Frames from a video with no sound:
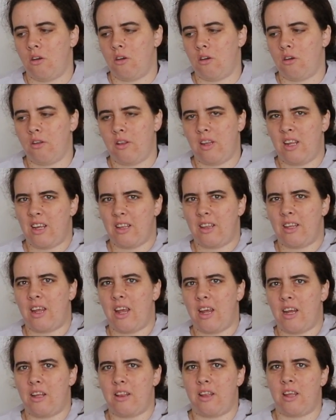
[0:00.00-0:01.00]
on the other
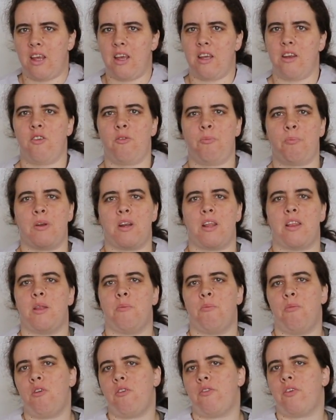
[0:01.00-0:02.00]
gang at the end, but in
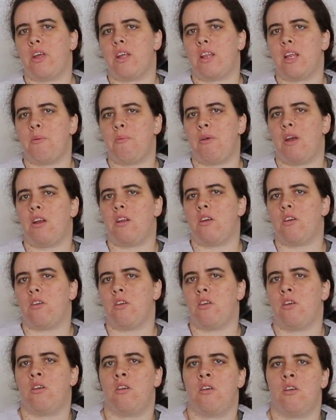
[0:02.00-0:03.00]
the movie they made
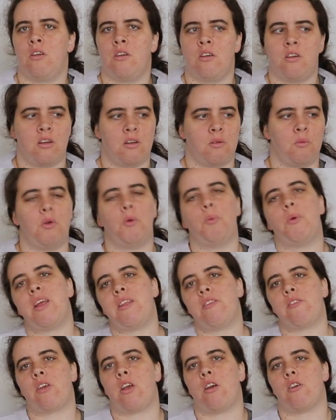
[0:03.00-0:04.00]
it, well,
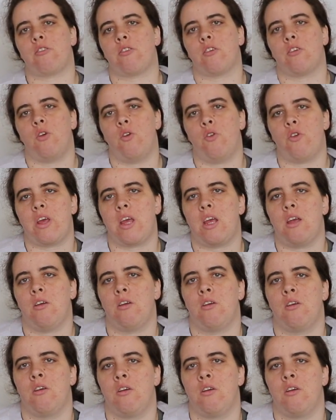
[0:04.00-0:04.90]
Wheaton's character, Gordy.